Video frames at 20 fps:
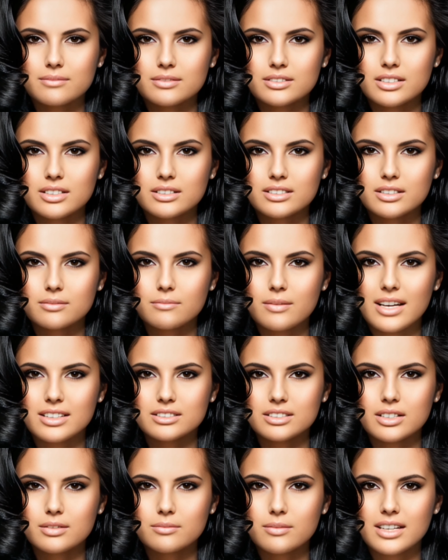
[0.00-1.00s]
Just
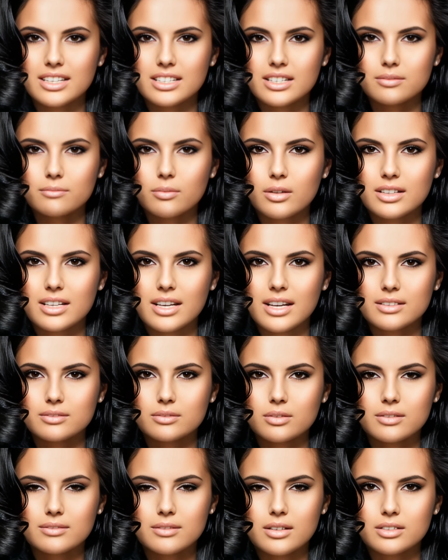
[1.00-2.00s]
imagine making
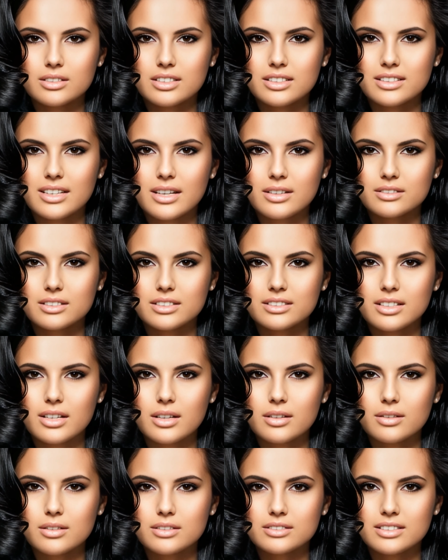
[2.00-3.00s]

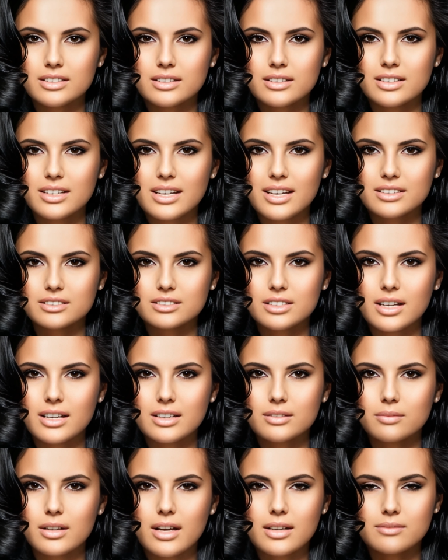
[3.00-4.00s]
$150,000 in the next
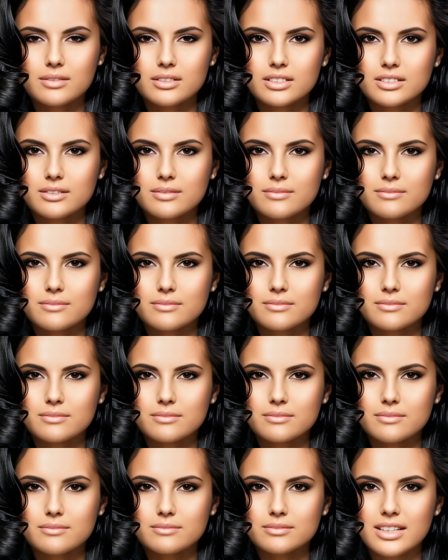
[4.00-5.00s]
9 months.
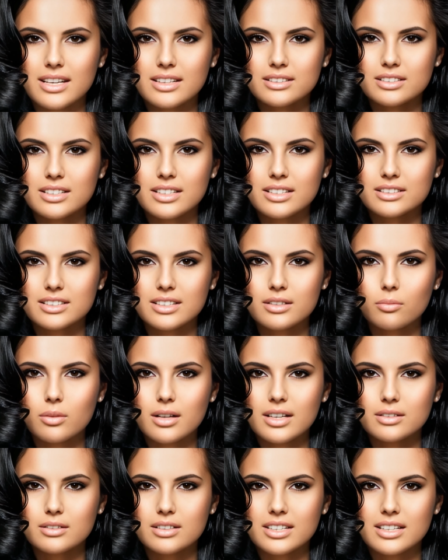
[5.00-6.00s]
That's easy
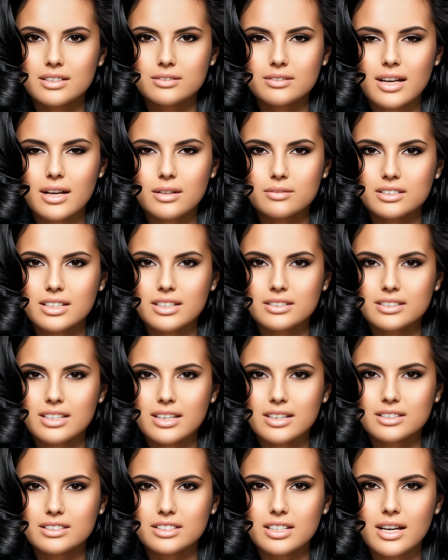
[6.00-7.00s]
when earning thousands
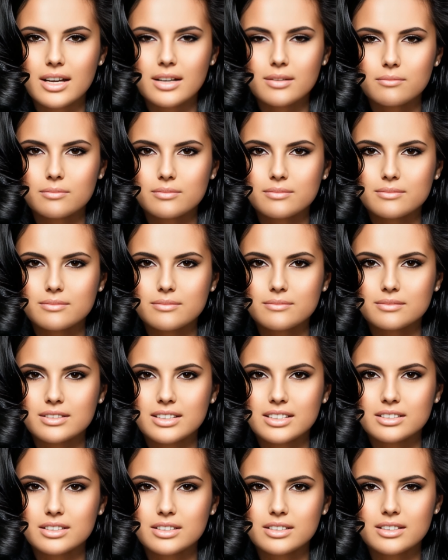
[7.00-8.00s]
at a time.
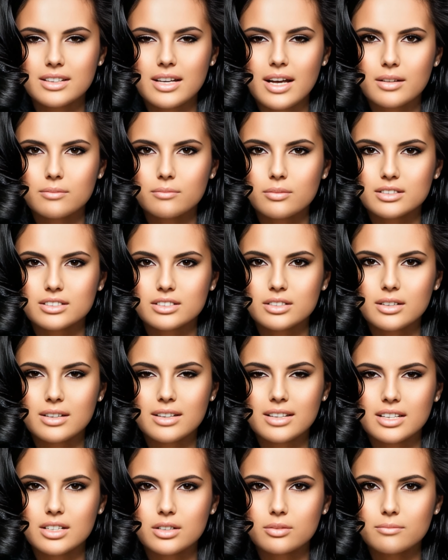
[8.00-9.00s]
This is the
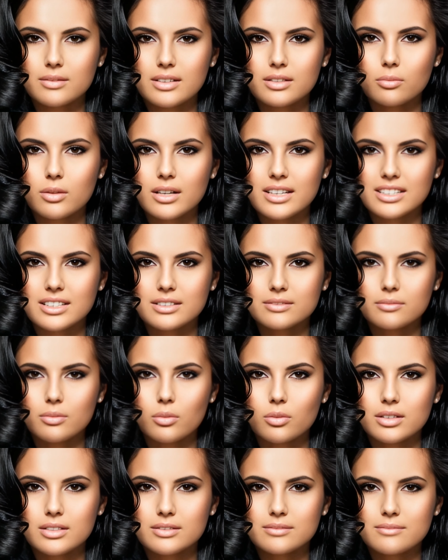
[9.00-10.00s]
opportunity you've been waiting
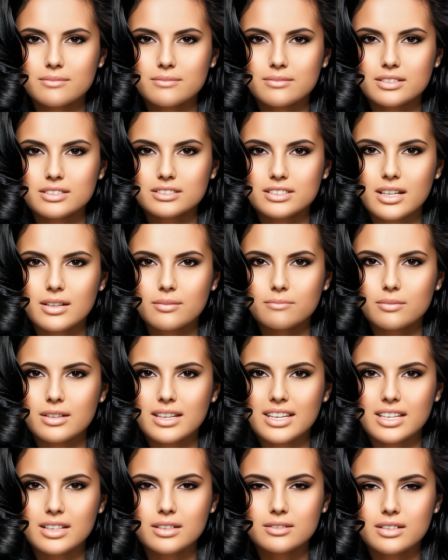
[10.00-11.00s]
for. Stop
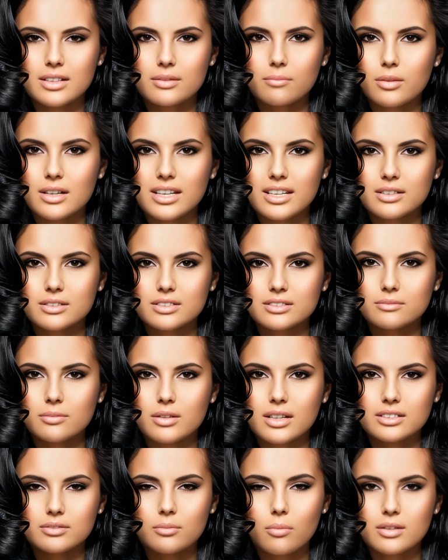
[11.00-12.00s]
making someone else
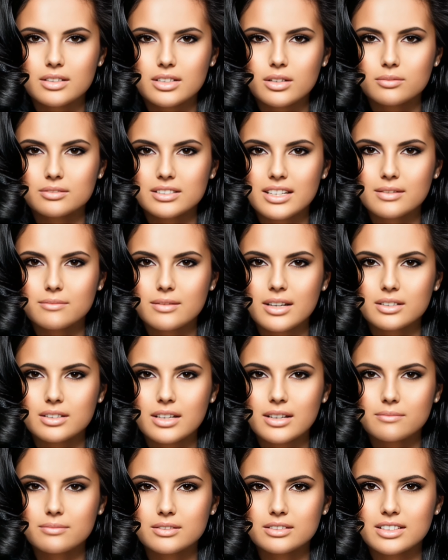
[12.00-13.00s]
rich with those
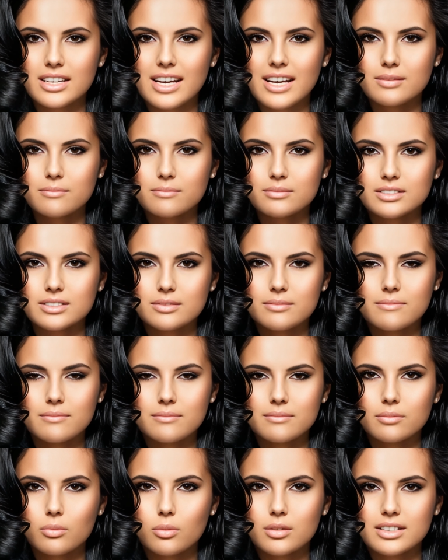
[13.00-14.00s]
MLM scams.
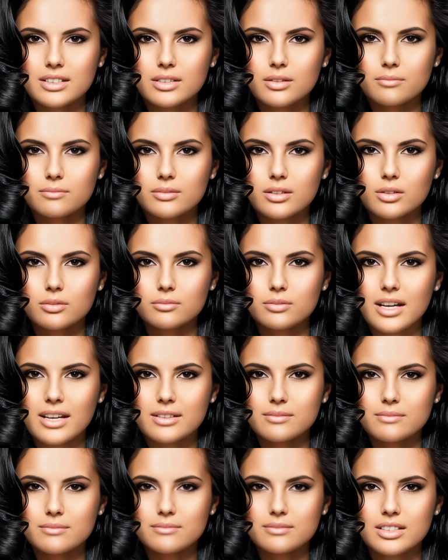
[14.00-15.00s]
With our
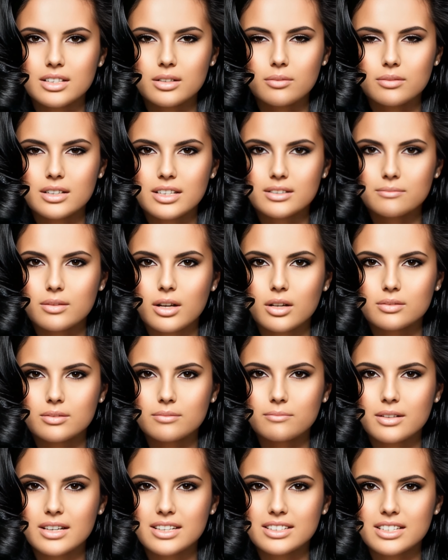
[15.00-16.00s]
program, you keep all the
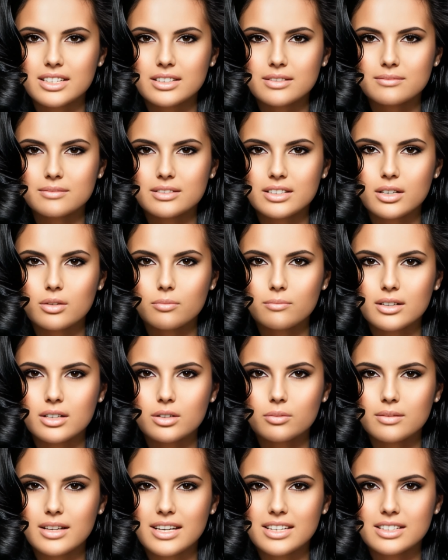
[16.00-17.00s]
money, no
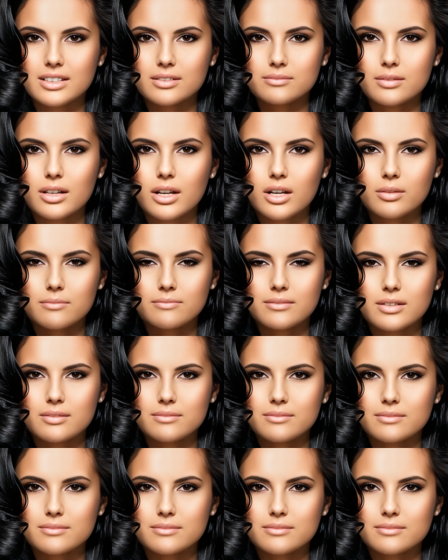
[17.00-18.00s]
middleman involved.
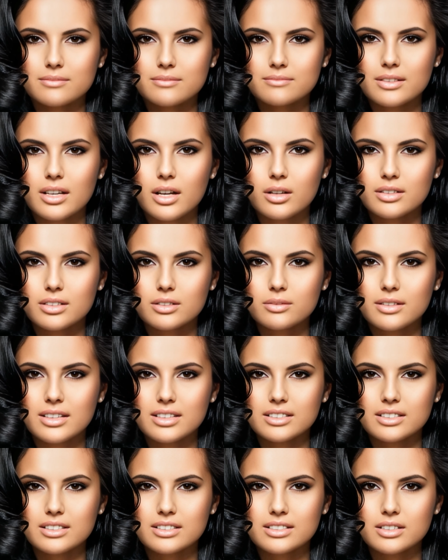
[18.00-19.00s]
All you
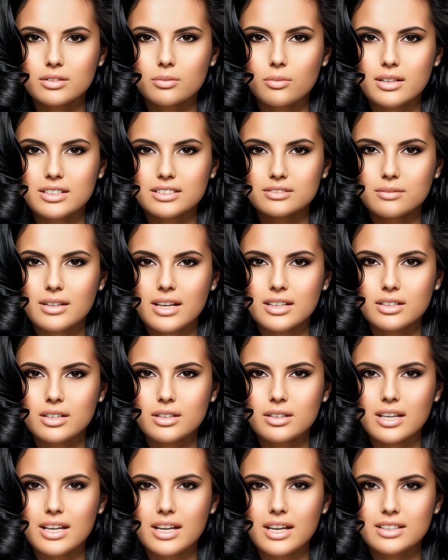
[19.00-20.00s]
need to do is mail
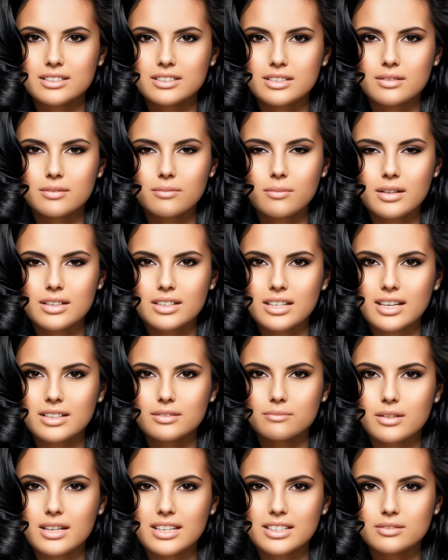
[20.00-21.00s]
our hot, Midnight
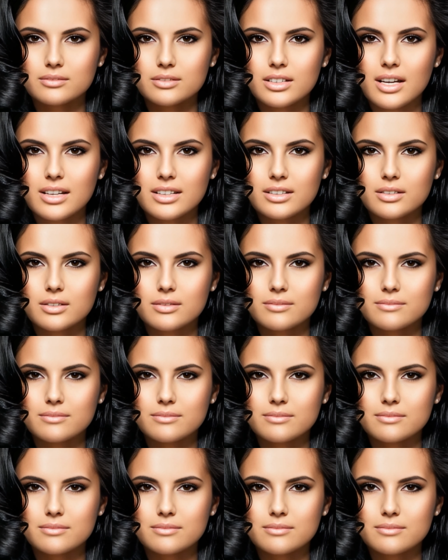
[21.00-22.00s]
Money Flyer.
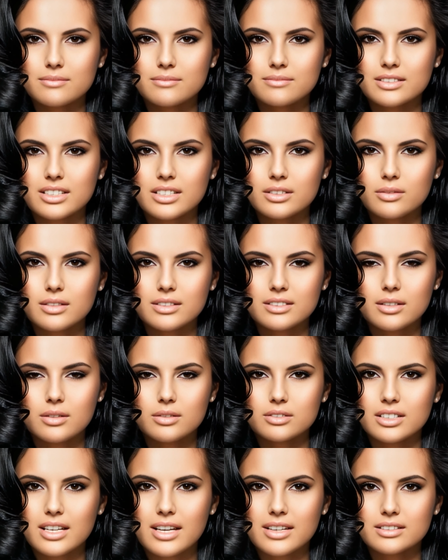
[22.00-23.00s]
Here is your
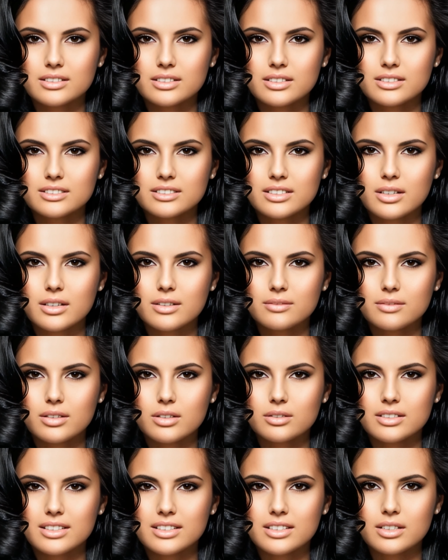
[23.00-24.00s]
chance to start
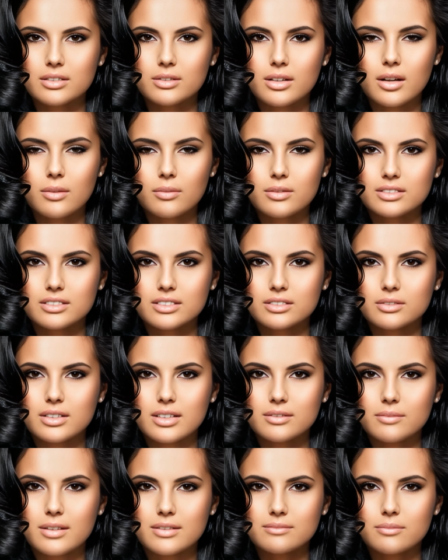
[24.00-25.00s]
building your own
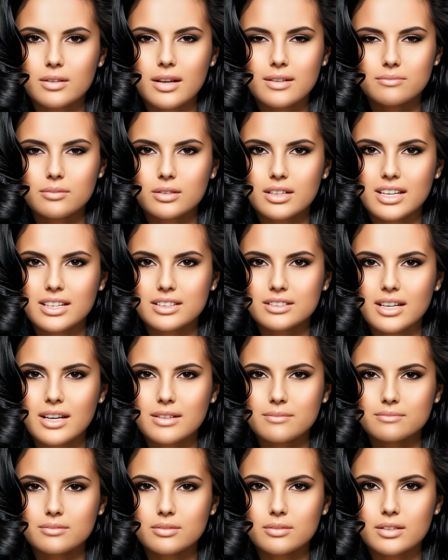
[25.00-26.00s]
stream of monthly
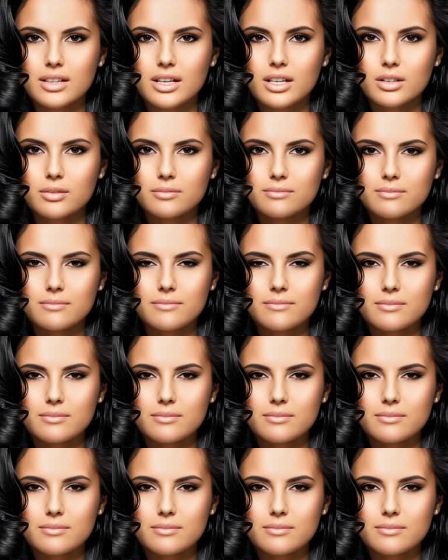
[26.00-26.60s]
income from home.